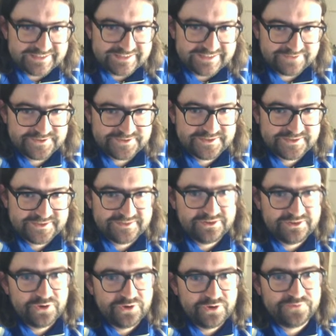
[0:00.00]
deficit
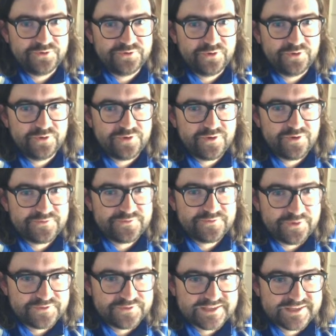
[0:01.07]
of, of, of,
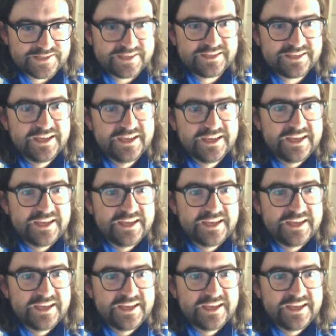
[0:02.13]
of saying,